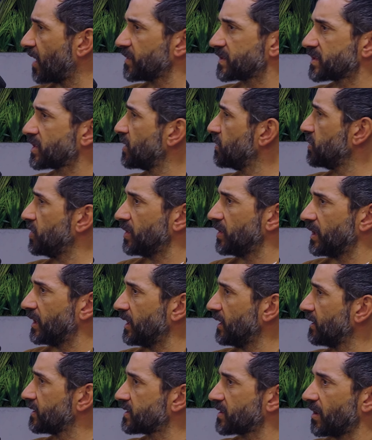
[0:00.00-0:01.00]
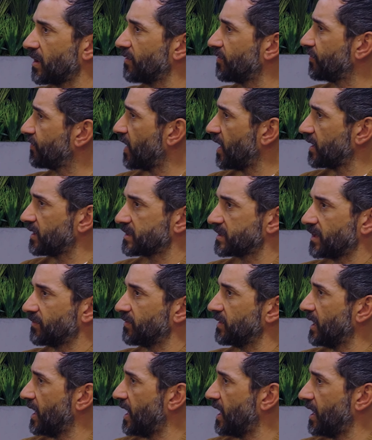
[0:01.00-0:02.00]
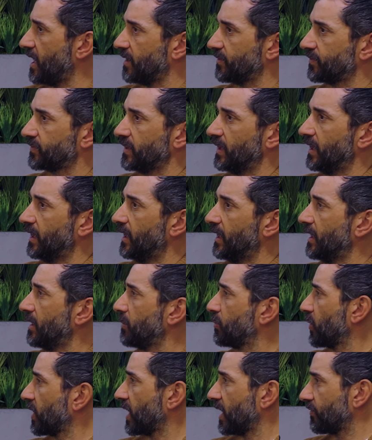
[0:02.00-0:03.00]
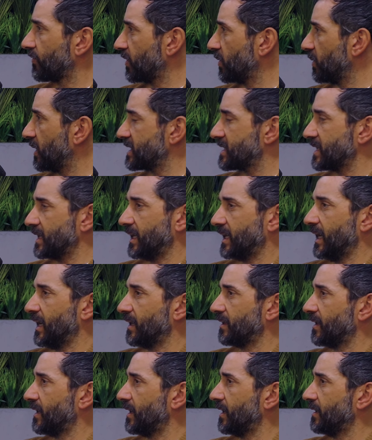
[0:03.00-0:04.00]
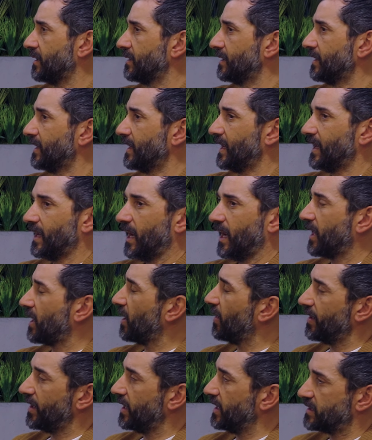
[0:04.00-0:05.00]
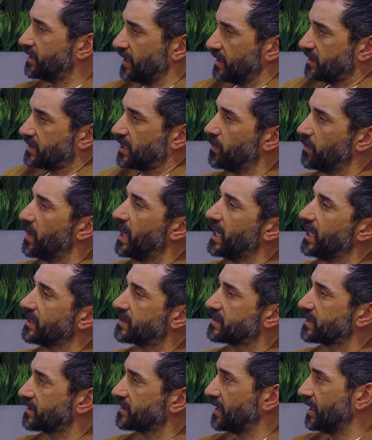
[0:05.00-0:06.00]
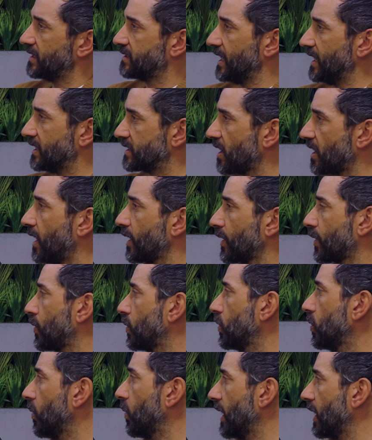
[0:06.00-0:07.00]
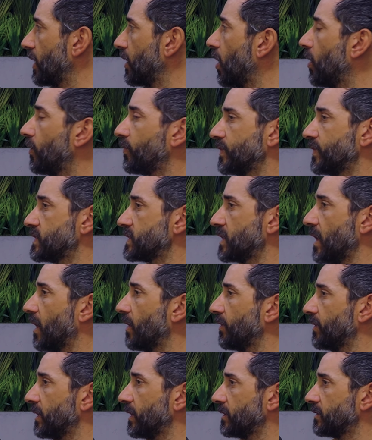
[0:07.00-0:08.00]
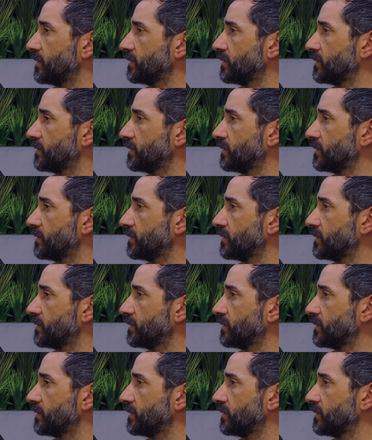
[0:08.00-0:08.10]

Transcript: It's community. Let's go have fun. Let's have a laugh. Bring everyone together. I don't know. To me, it's kind of cool where golf is going.